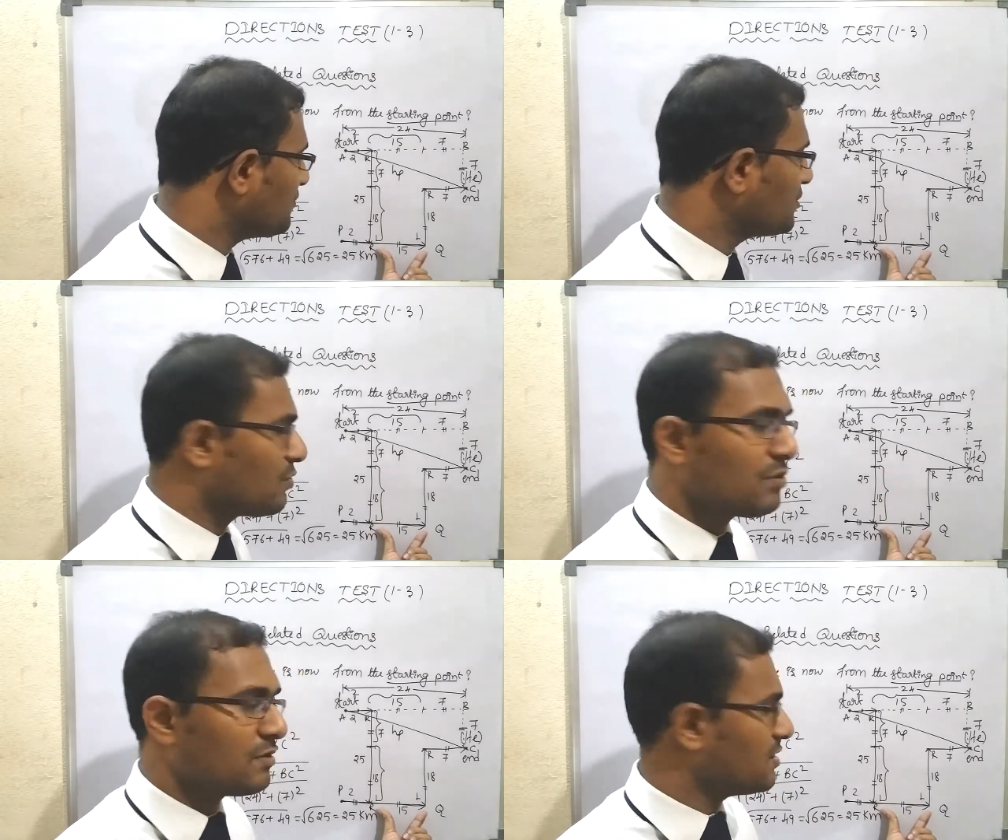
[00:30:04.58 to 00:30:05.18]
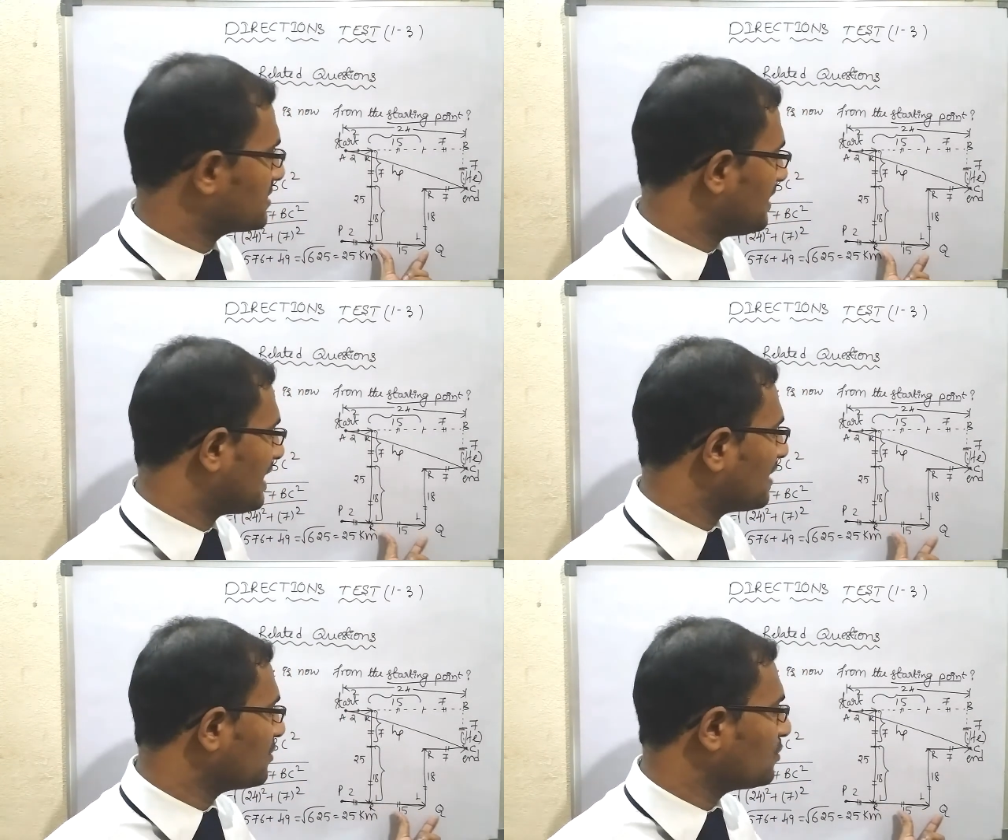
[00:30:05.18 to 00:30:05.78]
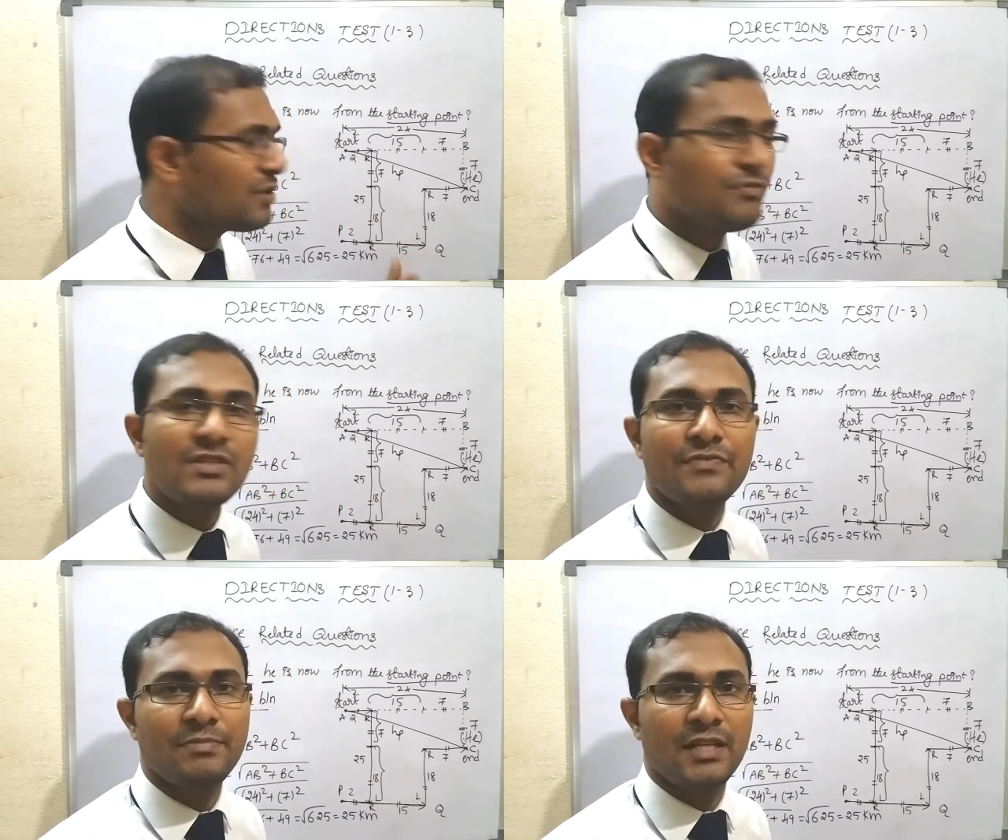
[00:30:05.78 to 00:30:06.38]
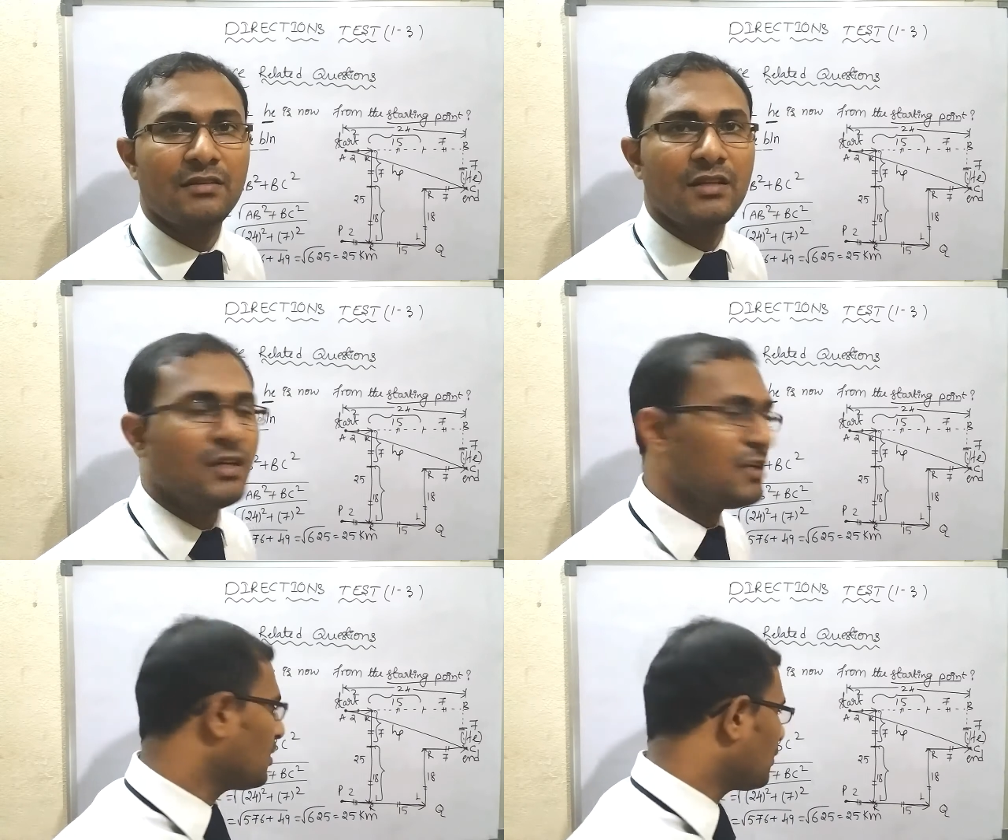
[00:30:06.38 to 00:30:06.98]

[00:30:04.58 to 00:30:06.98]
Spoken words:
already we know this R to Q is 15.